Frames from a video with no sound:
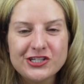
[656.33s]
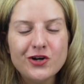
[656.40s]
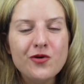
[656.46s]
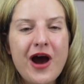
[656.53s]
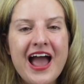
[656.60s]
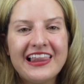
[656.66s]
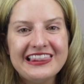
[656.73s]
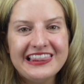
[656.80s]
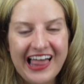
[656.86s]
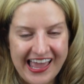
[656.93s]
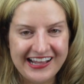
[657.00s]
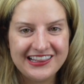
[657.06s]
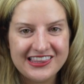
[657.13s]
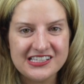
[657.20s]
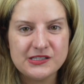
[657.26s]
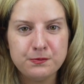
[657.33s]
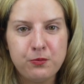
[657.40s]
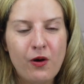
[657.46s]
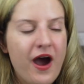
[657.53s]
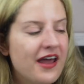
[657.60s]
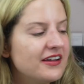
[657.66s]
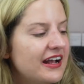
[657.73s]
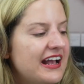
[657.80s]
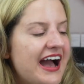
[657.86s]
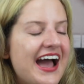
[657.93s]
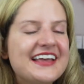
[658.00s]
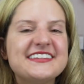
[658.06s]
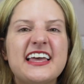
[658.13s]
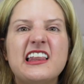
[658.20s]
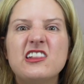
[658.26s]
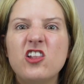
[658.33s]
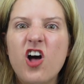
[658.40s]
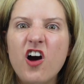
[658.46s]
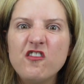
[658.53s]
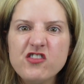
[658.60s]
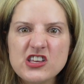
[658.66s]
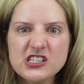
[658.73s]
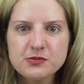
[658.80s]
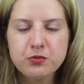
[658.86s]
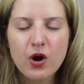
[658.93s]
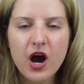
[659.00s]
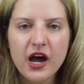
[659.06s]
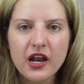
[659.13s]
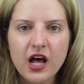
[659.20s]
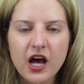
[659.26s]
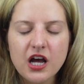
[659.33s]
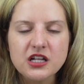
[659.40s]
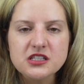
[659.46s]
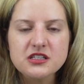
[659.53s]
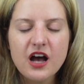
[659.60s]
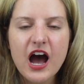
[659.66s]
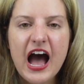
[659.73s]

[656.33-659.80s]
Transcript: Do I like this product? Guys, I love this product.